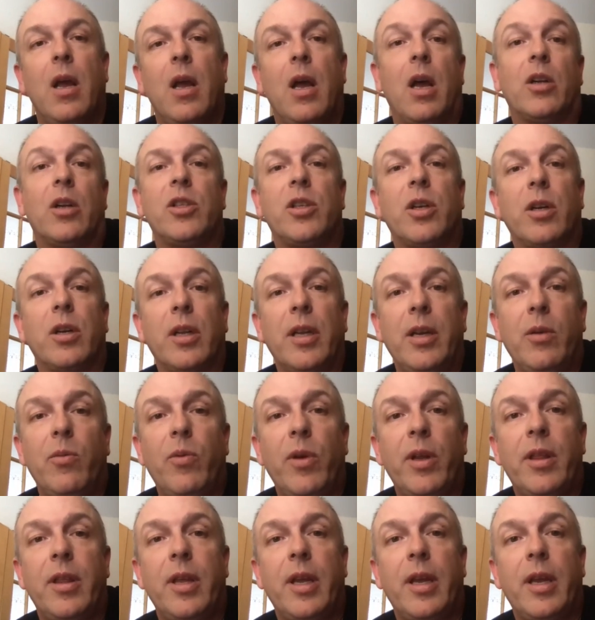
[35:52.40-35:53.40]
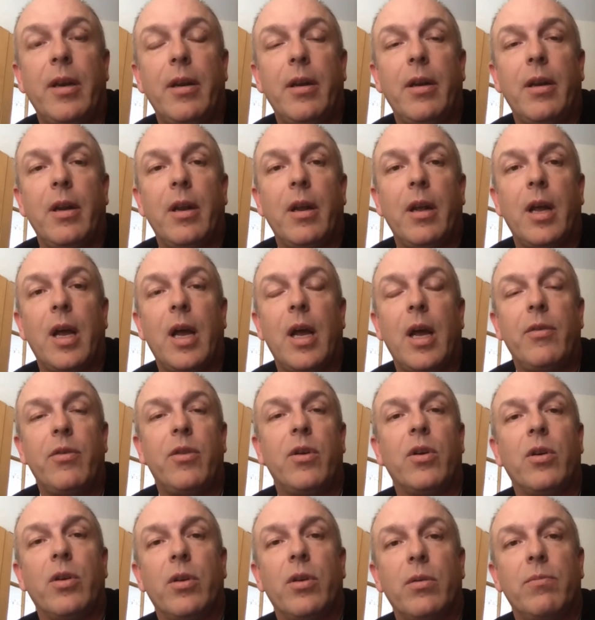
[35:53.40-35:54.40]
are certainly within uh,
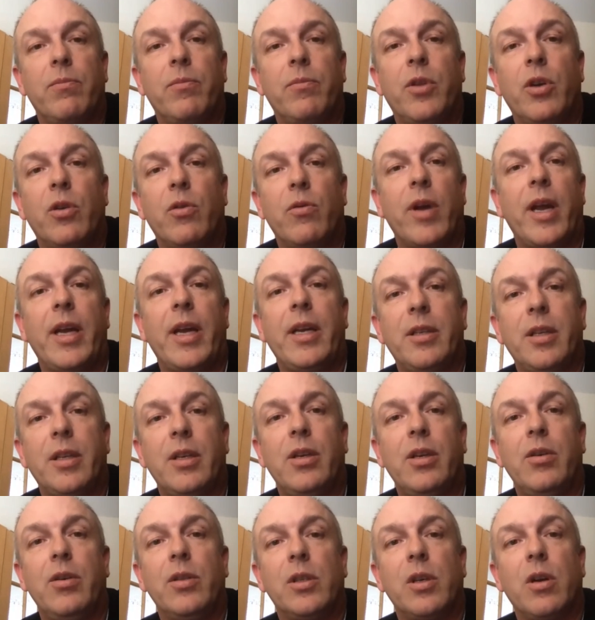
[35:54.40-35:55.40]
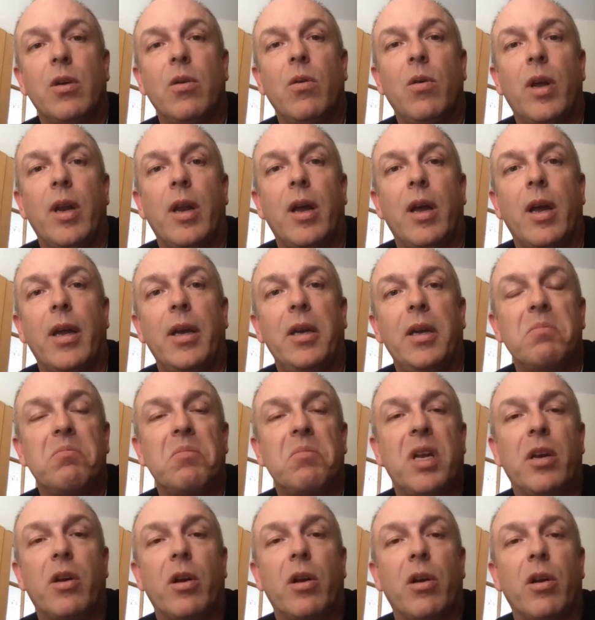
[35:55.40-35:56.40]
their, their right to do so. And I
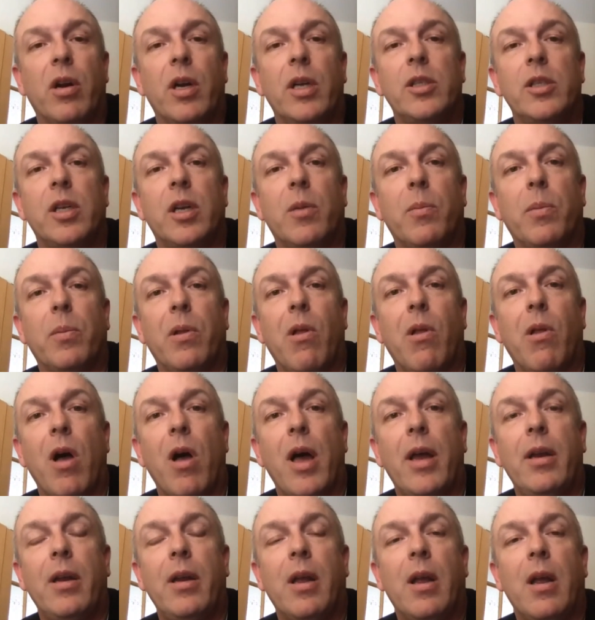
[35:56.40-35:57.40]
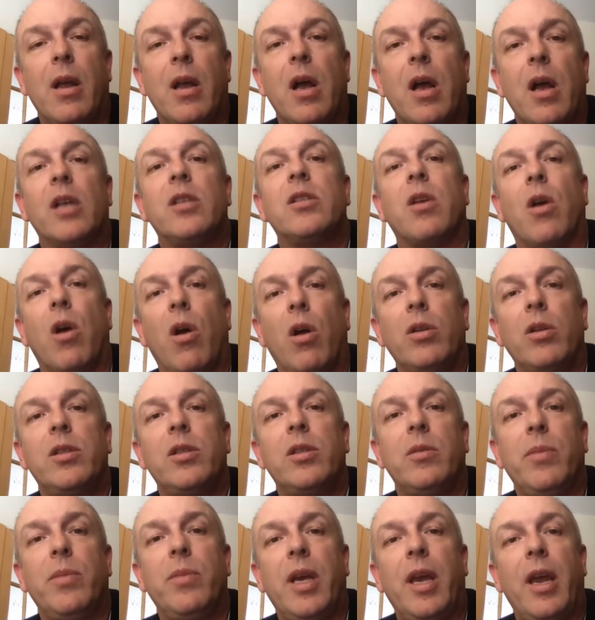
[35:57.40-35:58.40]
encourage and applaud us all to
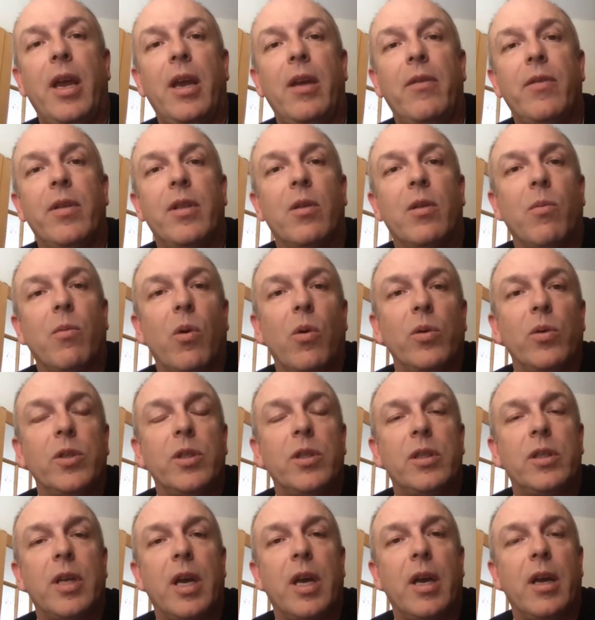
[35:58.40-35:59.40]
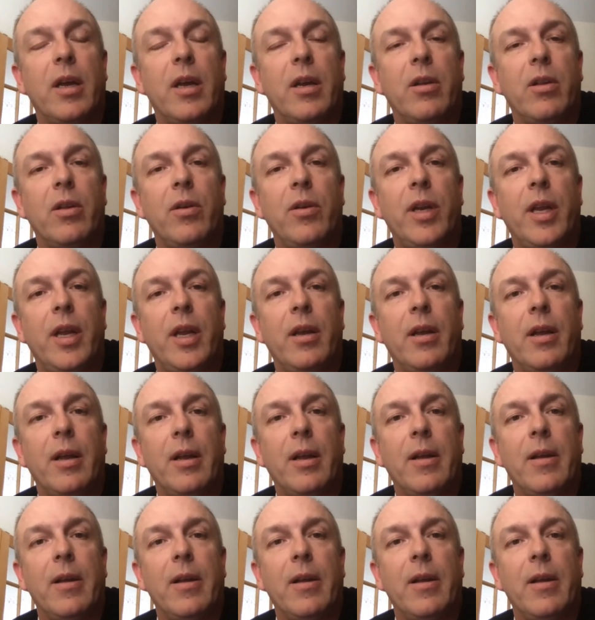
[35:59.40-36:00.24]
behave in the most, uh, including